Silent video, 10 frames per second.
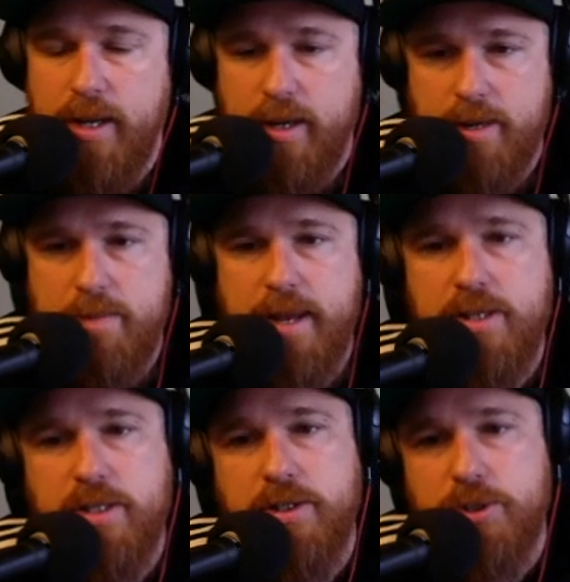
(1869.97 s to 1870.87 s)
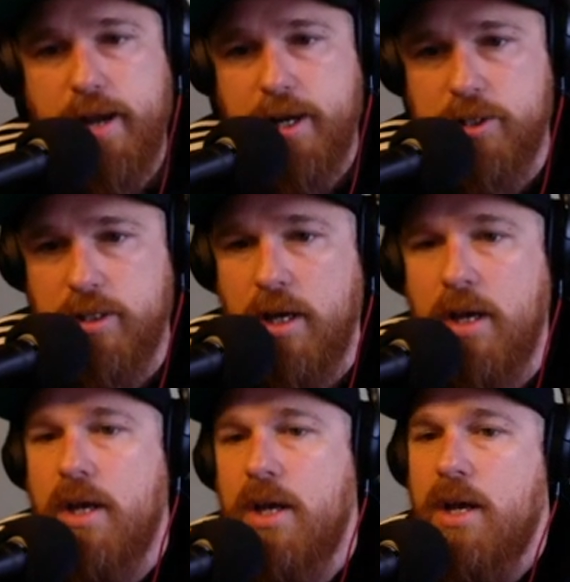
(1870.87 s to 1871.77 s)
an amazing attraction.
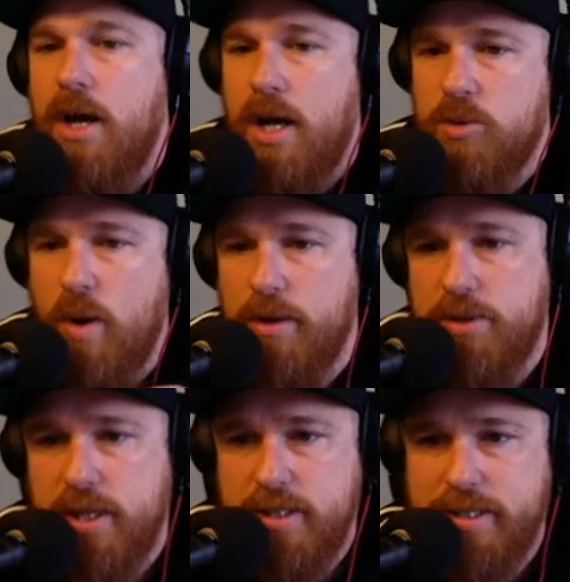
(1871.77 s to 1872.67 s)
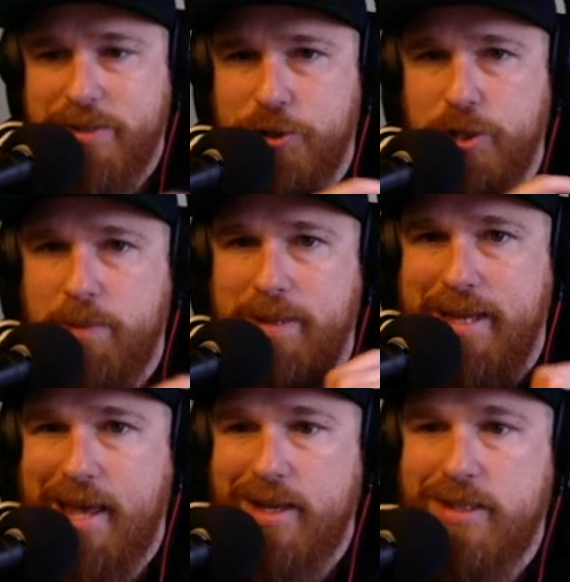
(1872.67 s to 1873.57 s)
Oswaldo says this should have been
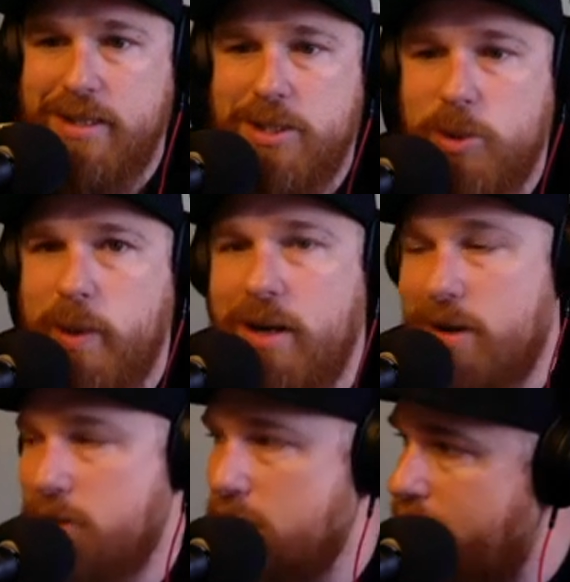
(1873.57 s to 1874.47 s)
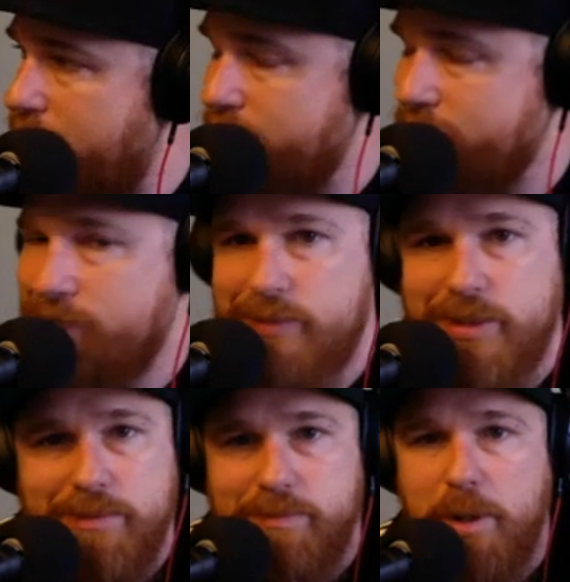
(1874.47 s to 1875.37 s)
added to the Sweethearts Night.
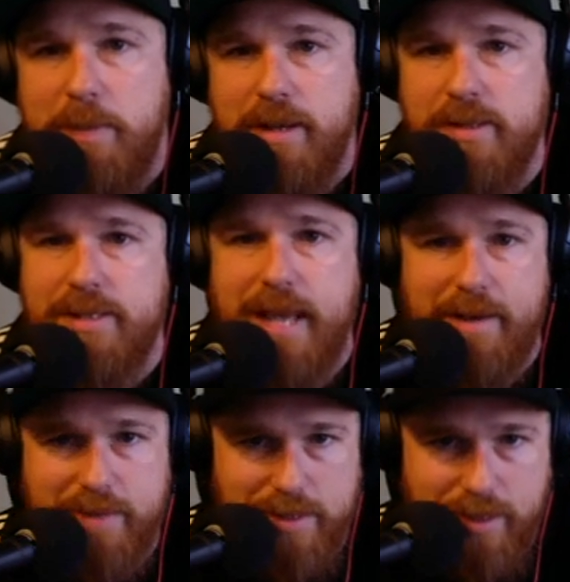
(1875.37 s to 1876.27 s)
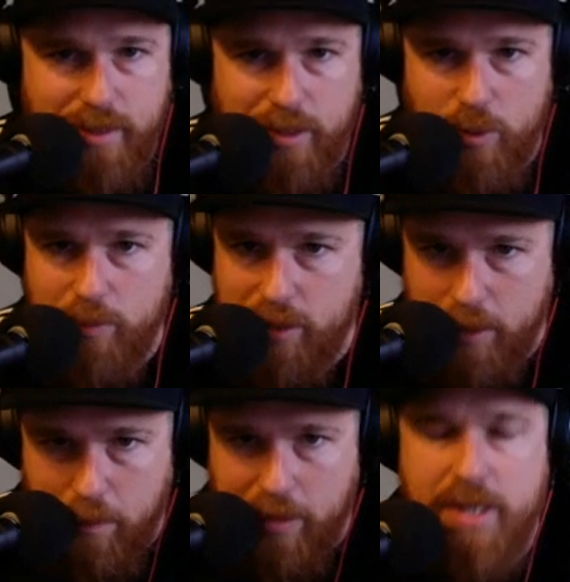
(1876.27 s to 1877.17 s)
Well, put me on staff, Disney. You want me
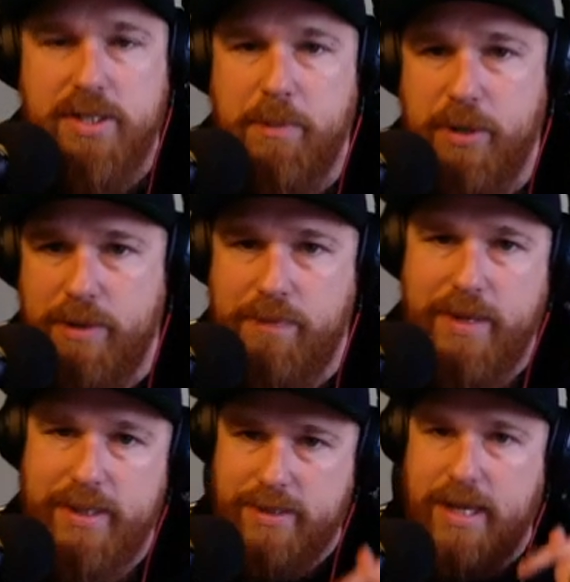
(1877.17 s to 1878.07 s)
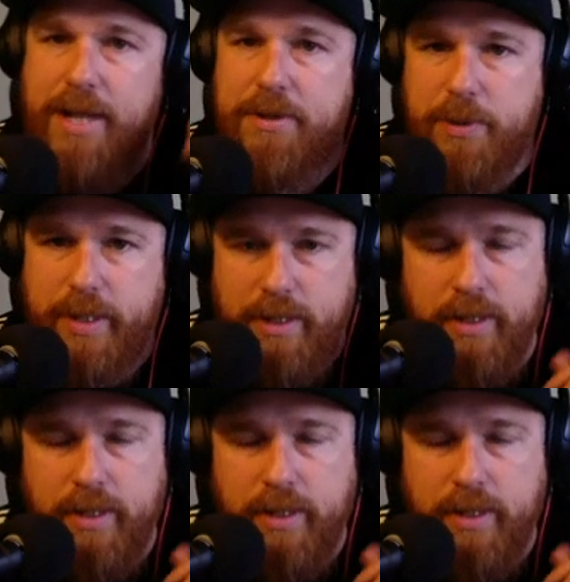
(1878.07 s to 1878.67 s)
to plus up your events? I'll do it.